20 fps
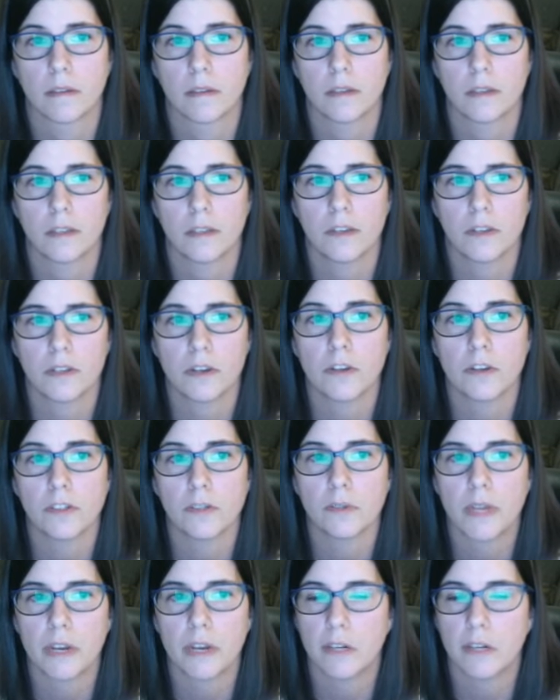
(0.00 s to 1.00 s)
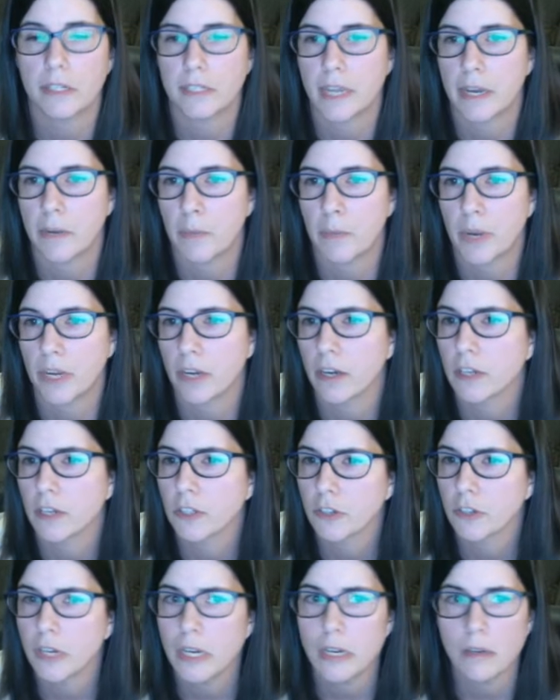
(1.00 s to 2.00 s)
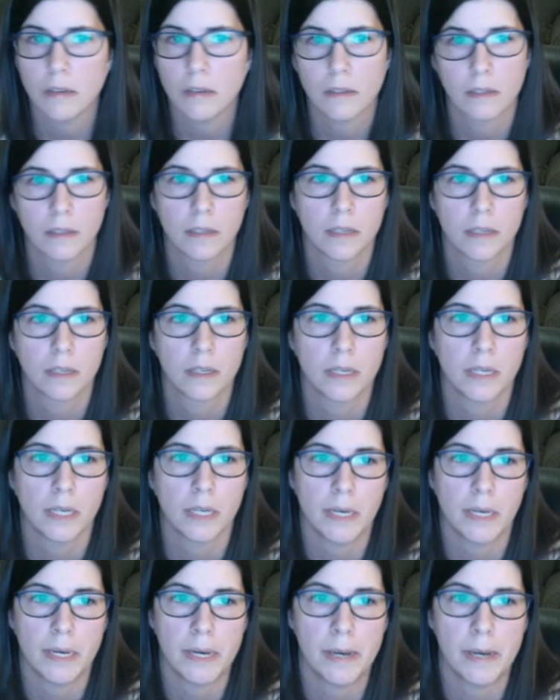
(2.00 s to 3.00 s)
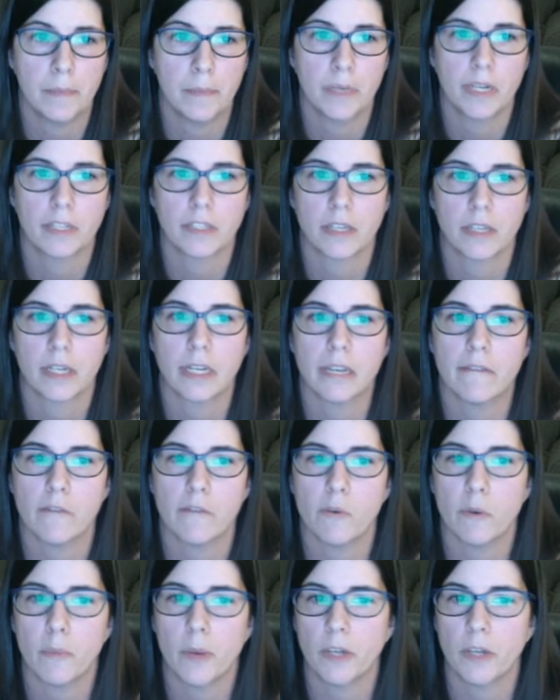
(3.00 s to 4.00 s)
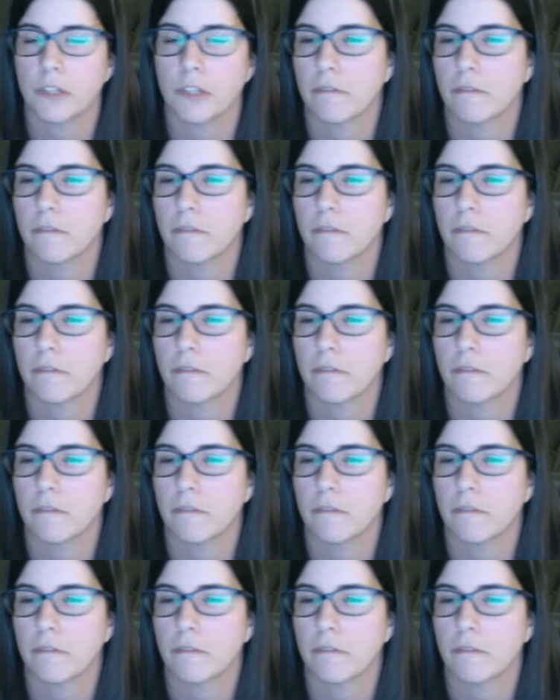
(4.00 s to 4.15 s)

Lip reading: You can also narrow it down by country, but it's going to give you a bunch of